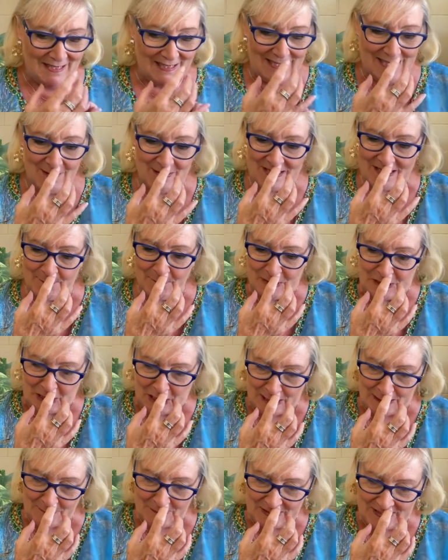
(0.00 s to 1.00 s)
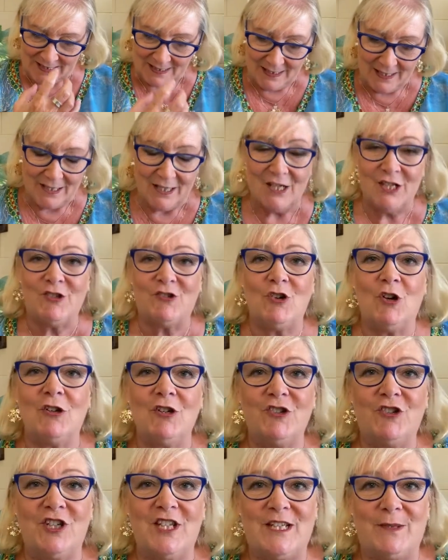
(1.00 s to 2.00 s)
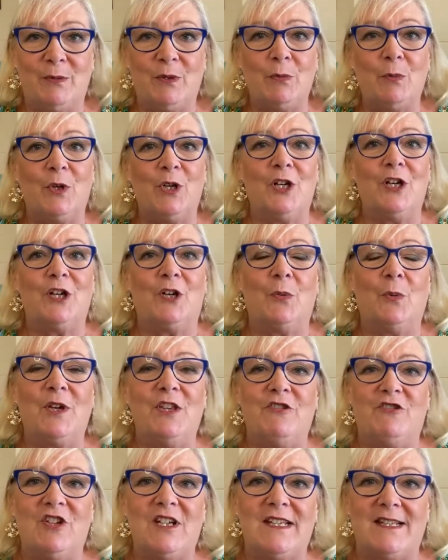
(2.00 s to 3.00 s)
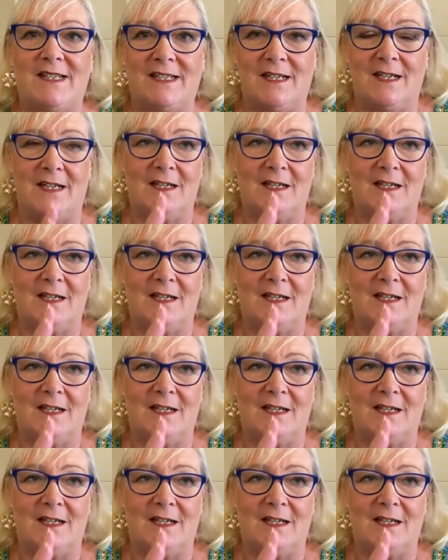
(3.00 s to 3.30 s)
Now sometimes astrologers will work with just